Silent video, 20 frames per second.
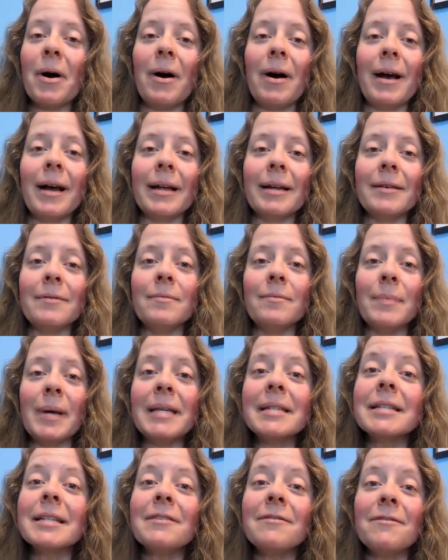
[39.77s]
on
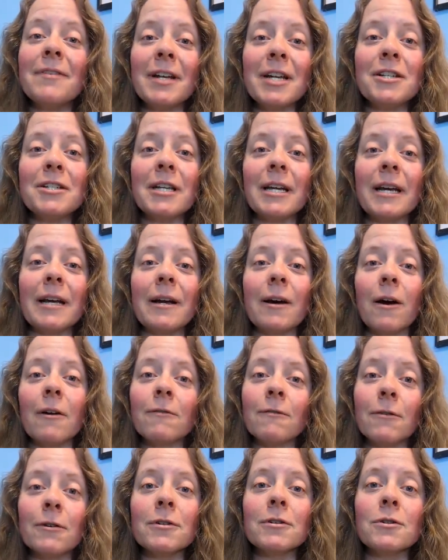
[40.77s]
basically finishing our
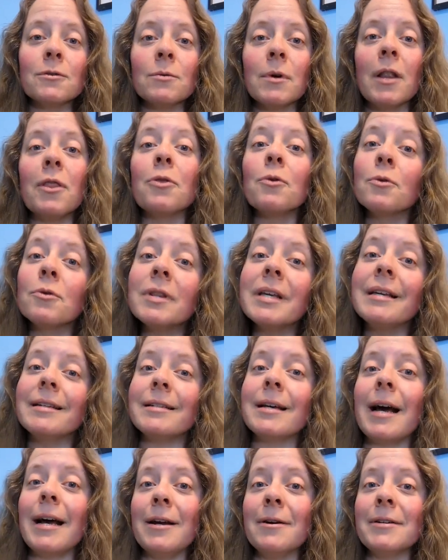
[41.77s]
first run through the
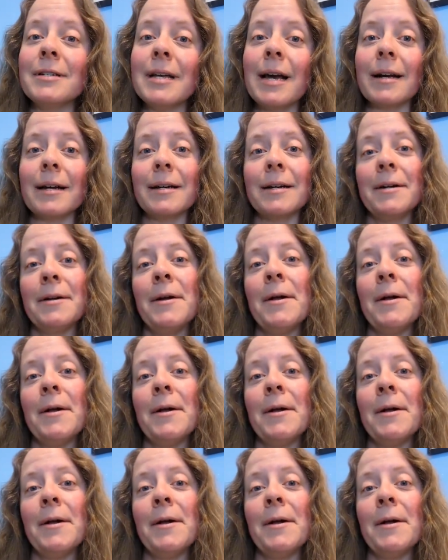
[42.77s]
entire deck.